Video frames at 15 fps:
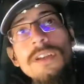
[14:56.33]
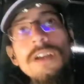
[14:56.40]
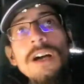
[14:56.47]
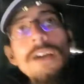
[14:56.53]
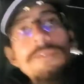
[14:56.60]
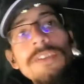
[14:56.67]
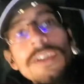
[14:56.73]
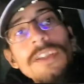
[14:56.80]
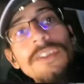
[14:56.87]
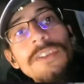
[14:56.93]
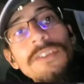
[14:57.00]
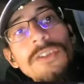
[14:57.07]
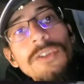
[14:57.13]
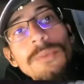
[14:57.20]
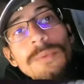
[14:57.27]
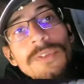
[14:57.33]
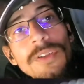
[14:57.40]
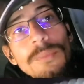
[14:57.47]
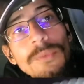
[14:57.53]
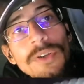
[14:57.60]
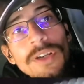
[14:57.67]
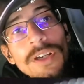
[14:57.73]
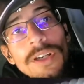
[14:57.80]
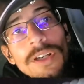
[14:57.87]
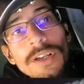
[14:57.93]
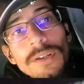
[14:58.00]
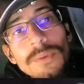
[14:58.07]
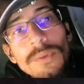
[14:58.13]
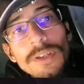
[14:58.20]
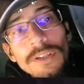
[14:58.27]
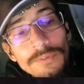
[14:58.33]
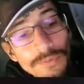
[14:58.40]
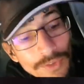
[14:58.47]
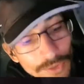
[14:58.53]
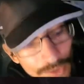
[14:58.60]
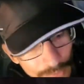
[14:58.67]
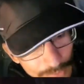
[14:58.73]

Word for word: I'll have to cut the tube somewhere in a vertical